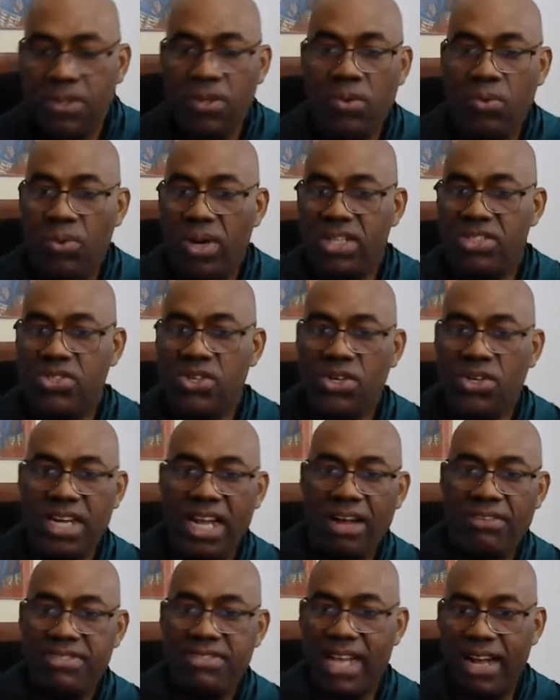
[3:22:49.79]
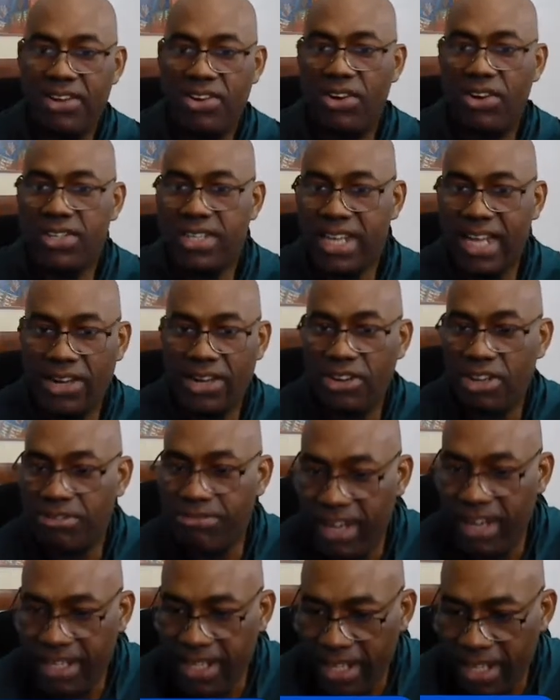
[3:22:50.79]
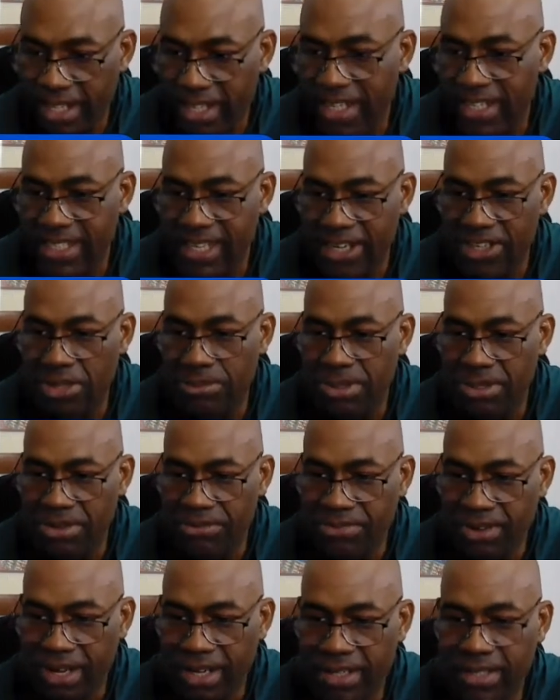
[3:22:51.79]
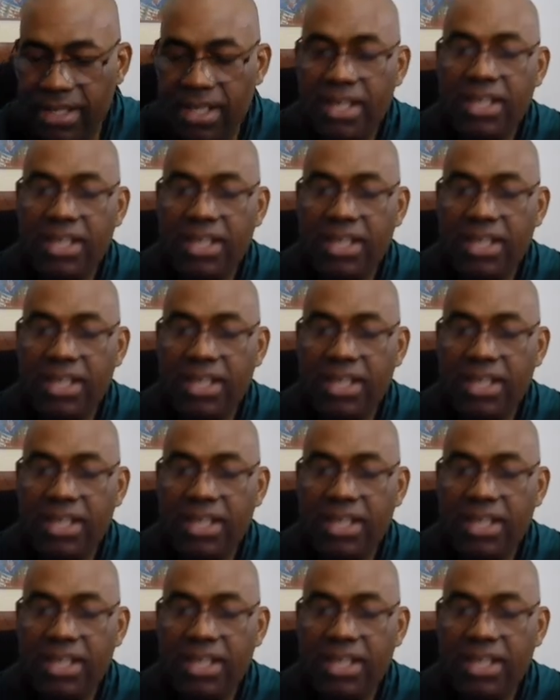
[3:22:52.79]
Once your nerves are gone, they are gone finally, it cannot be repaired.